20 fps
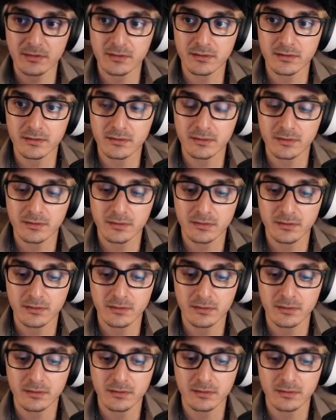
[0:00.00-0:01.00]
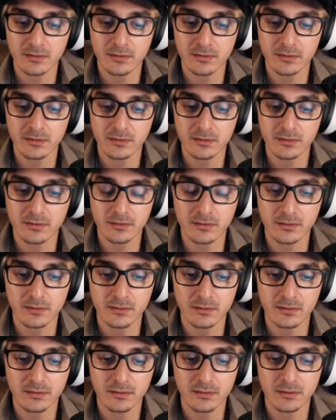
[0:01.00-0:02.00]

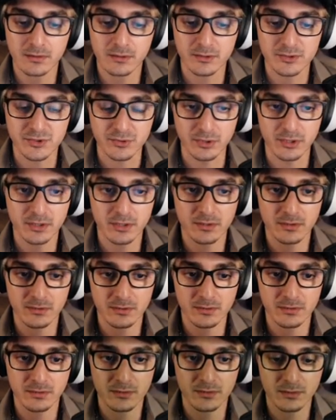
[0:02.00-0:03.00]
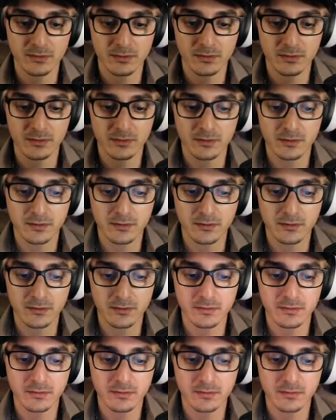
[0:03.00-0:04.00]

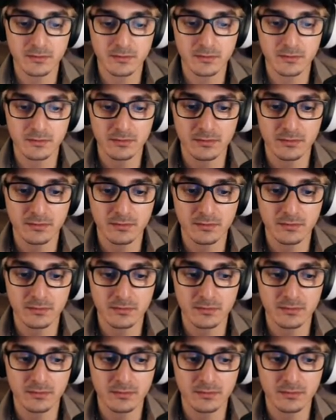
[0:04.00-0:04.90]
The person shown says nothing.